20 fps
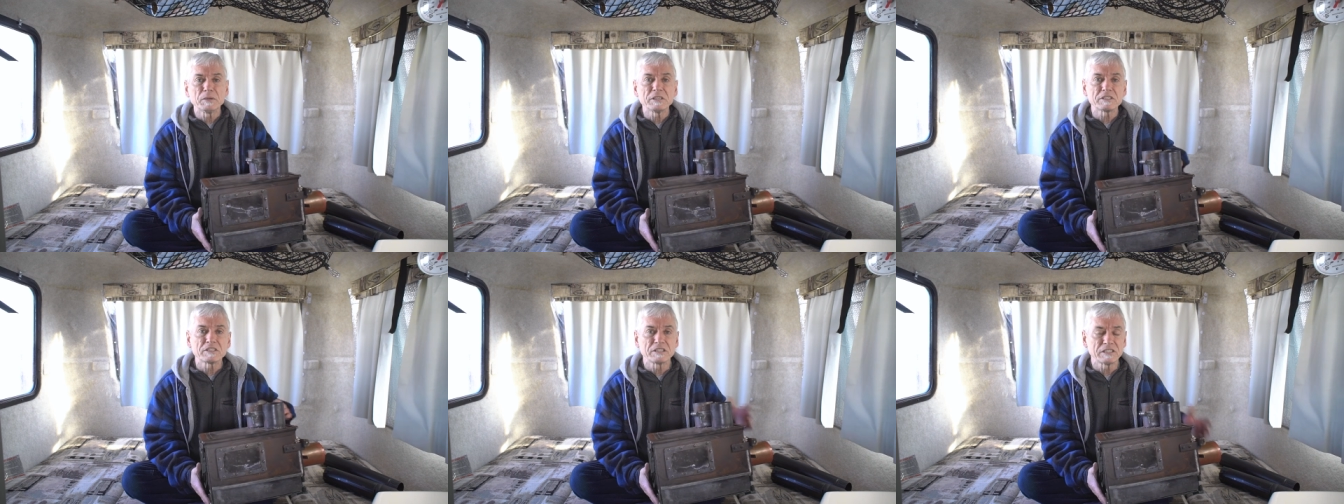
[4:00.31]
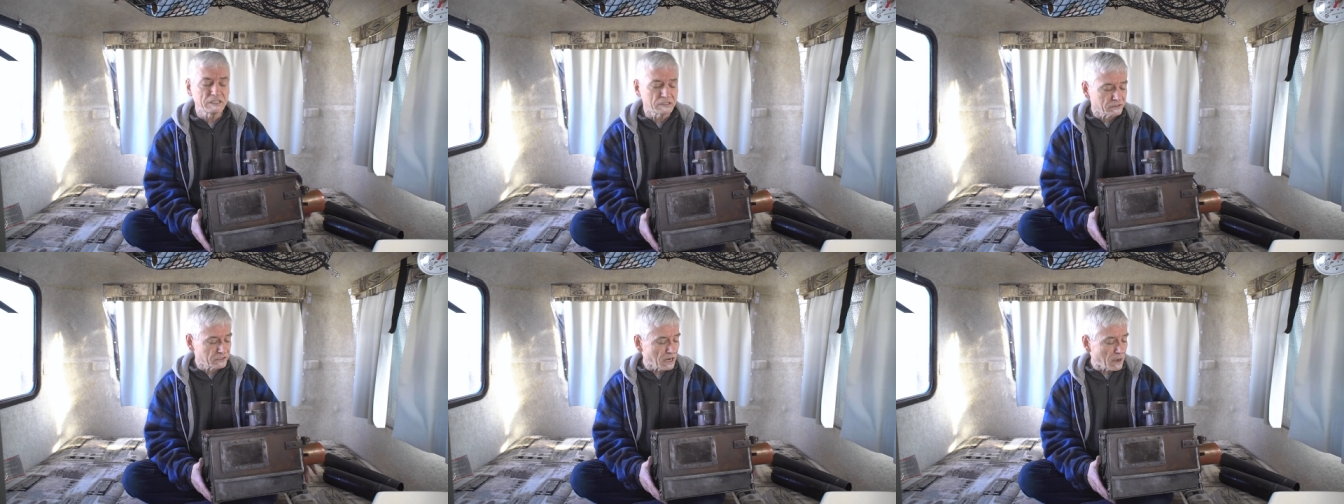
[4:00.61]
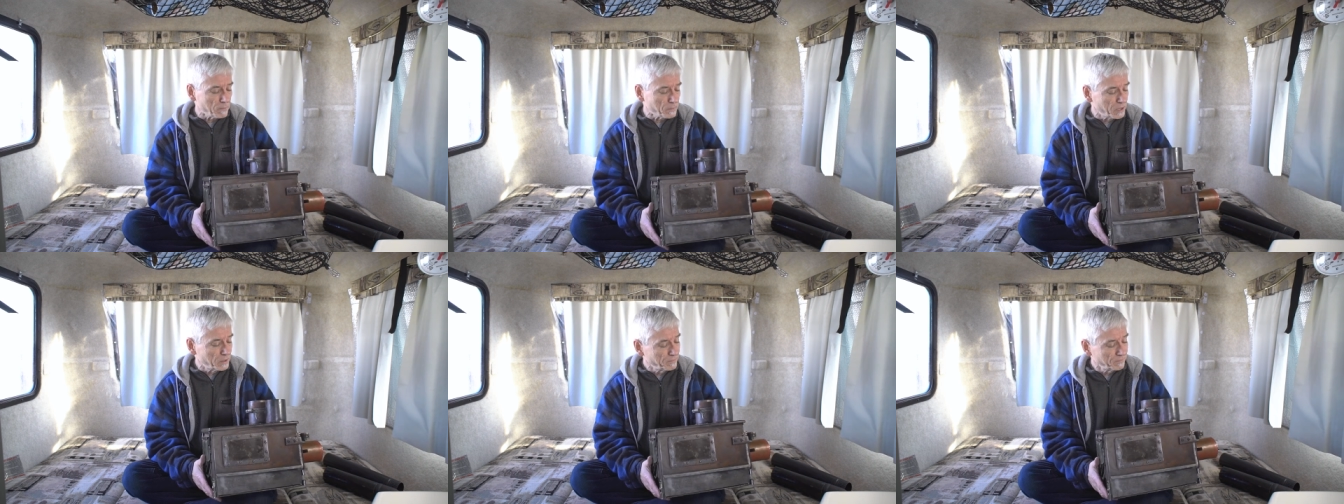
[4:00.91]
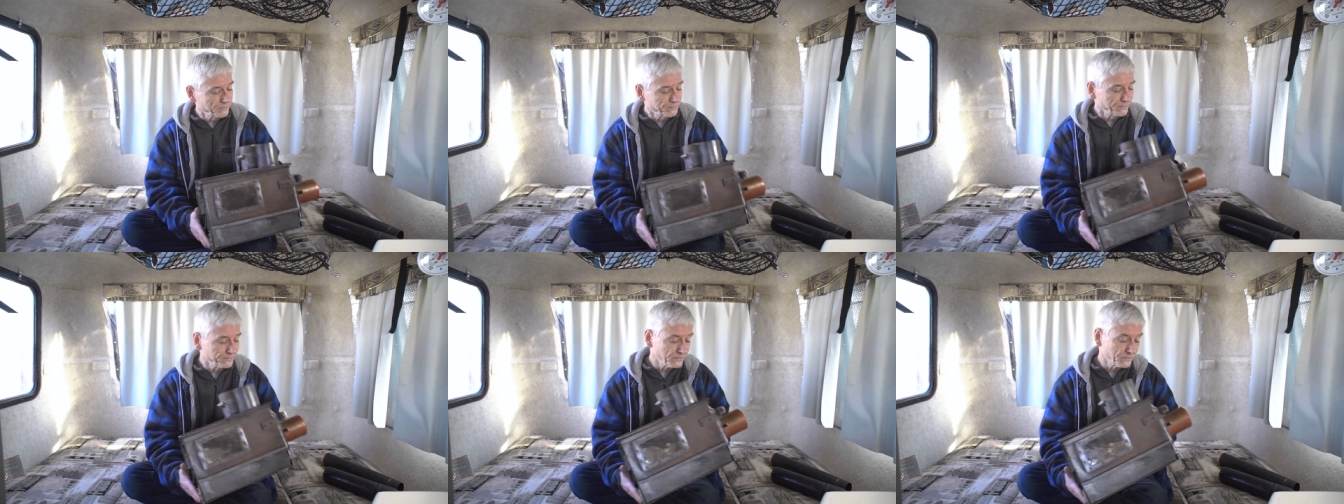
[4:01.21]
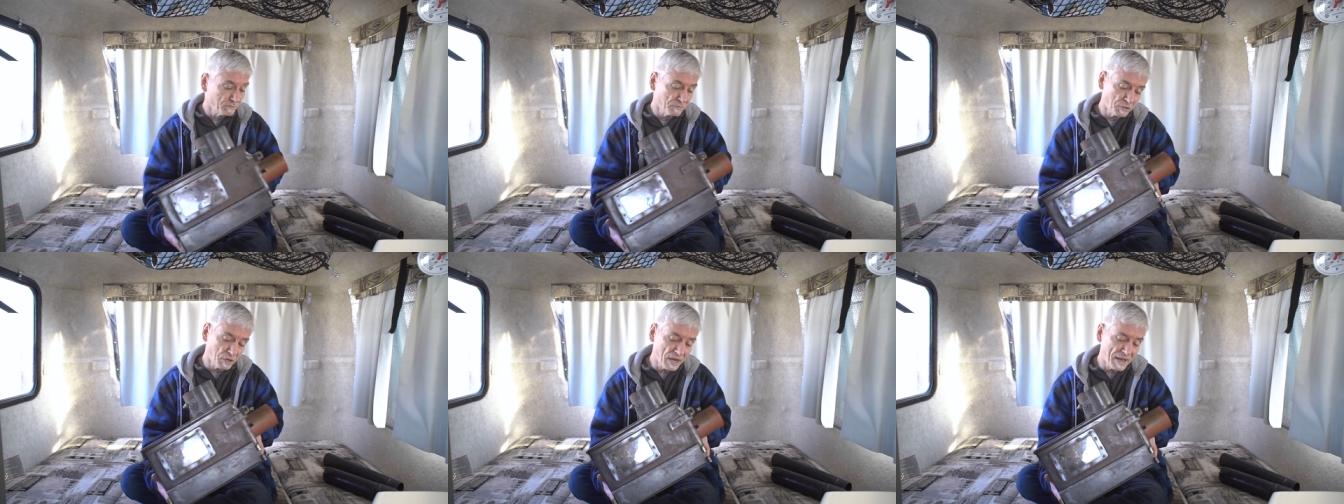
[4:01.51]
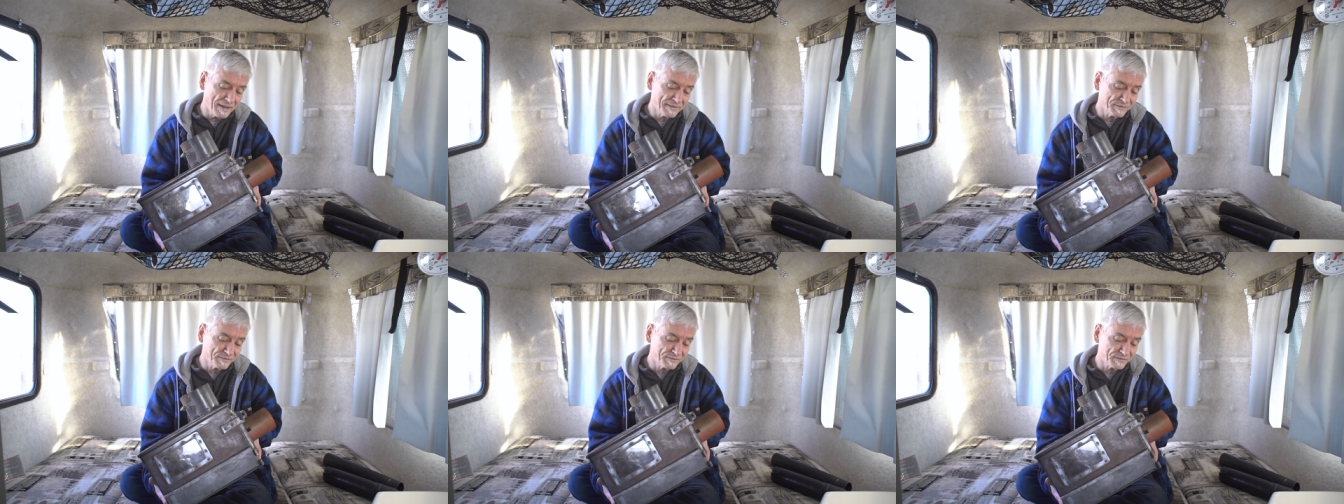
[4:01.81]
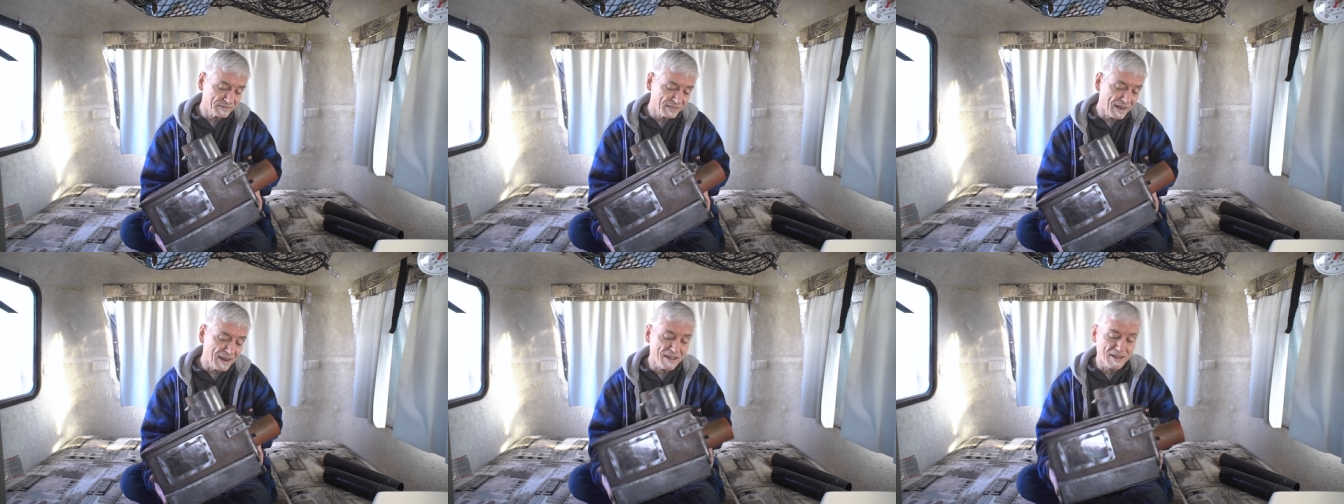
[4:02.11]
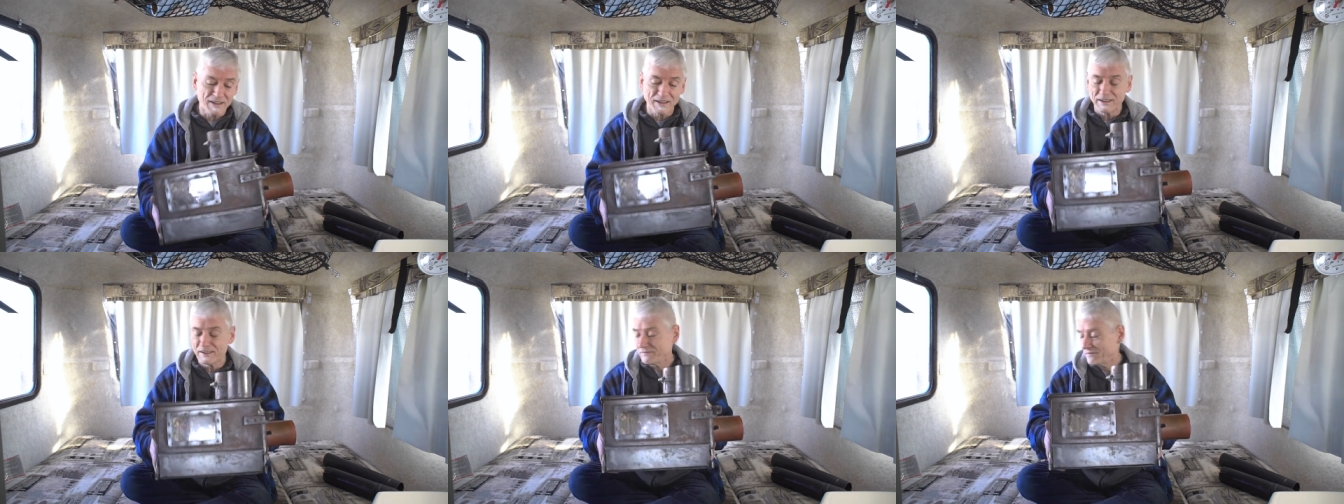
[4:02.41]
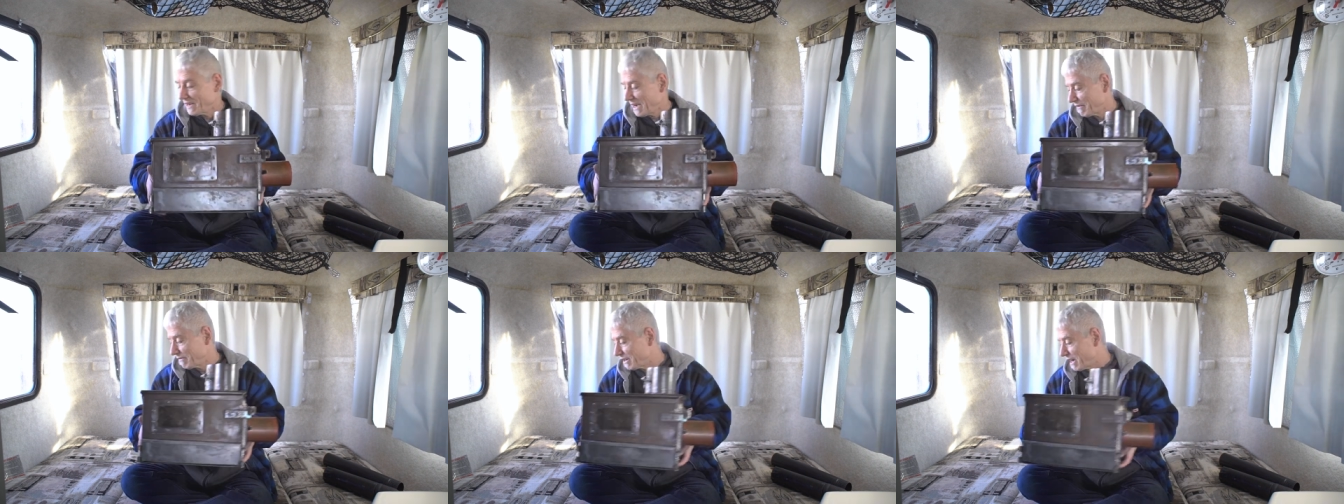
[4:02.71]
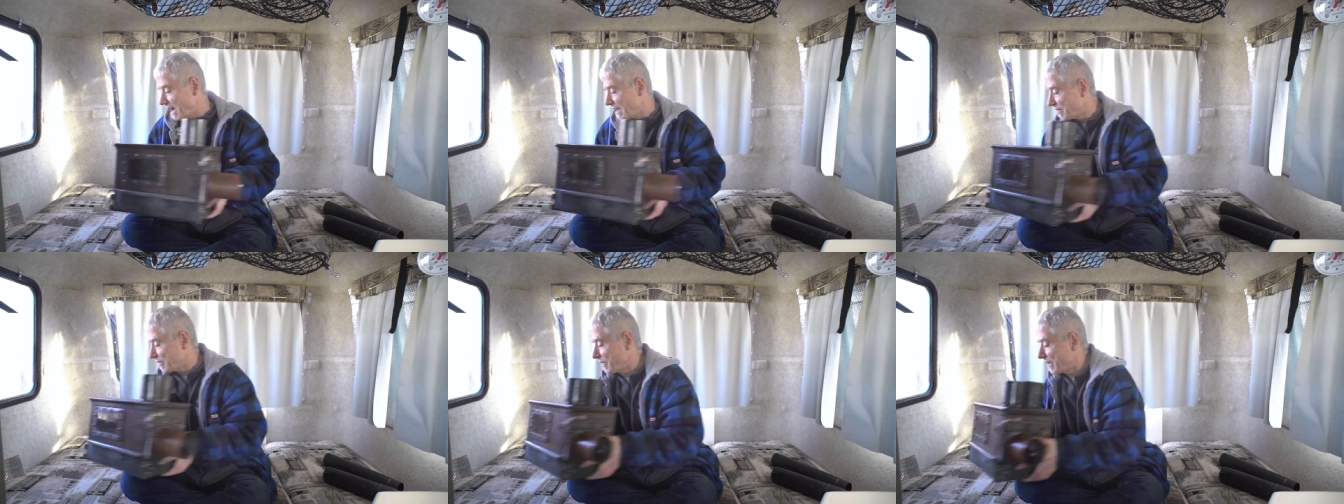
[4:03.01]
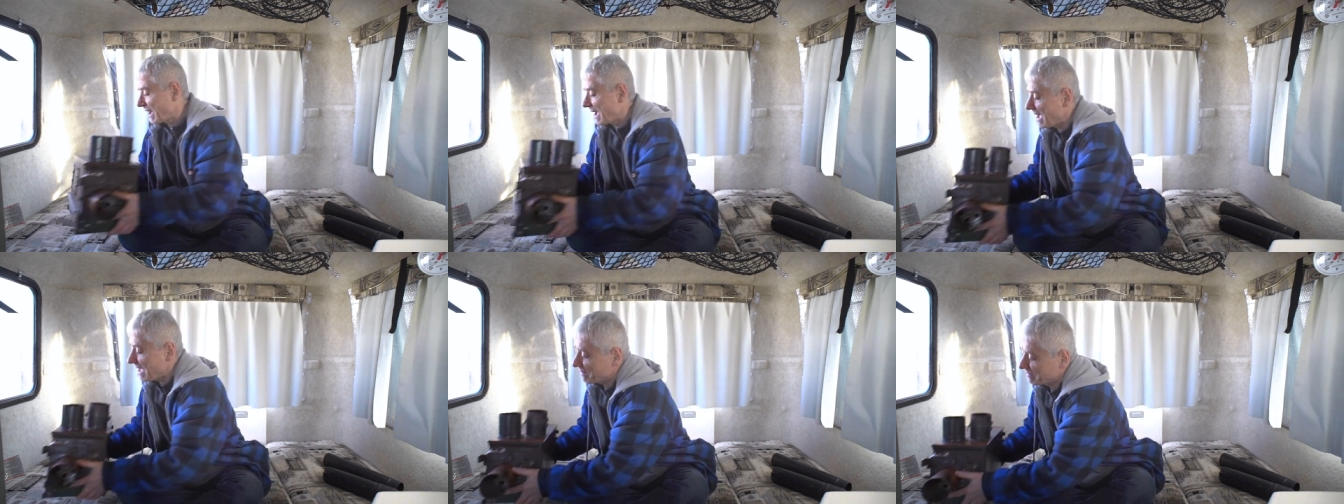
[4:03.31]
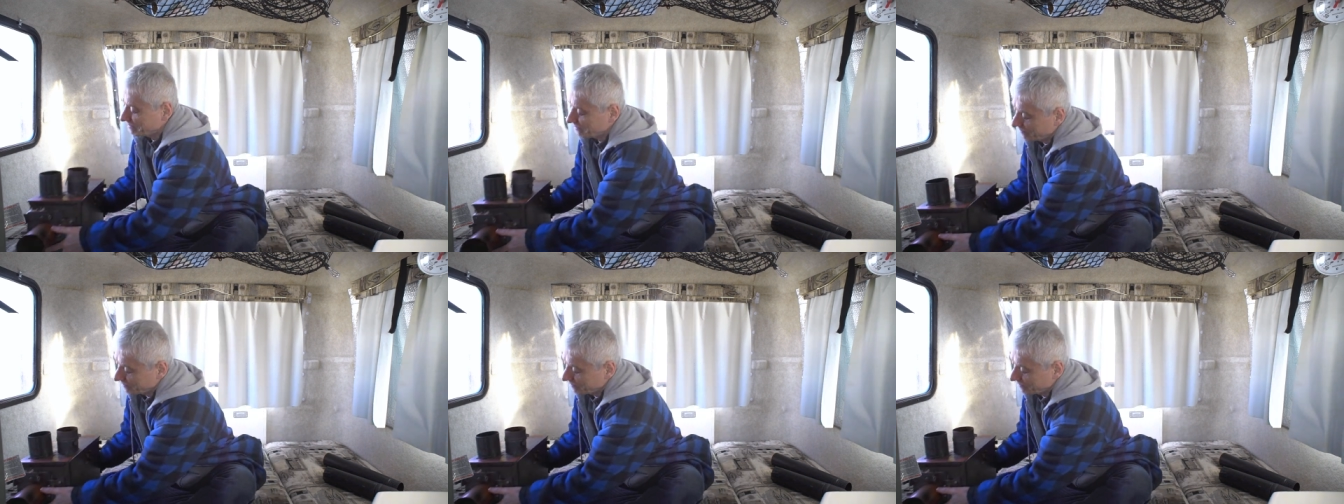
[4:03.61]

it sealed up. But yeah, I've got that.